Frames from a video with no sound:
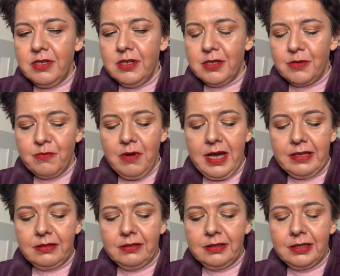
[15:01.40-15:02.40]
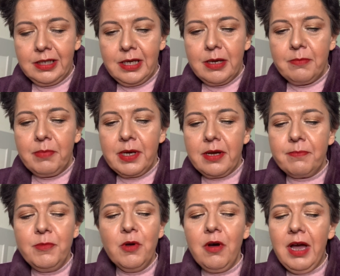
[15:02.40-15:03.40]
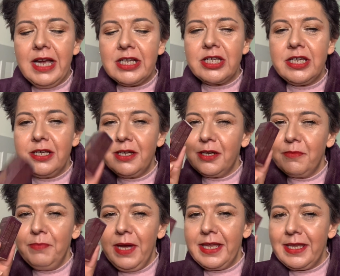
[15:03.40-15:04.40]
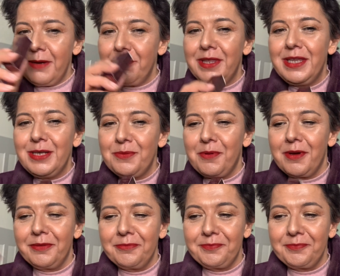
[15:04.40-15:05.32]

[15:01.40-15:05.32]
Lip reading: as well, but I'm not actually going to compare that with this one.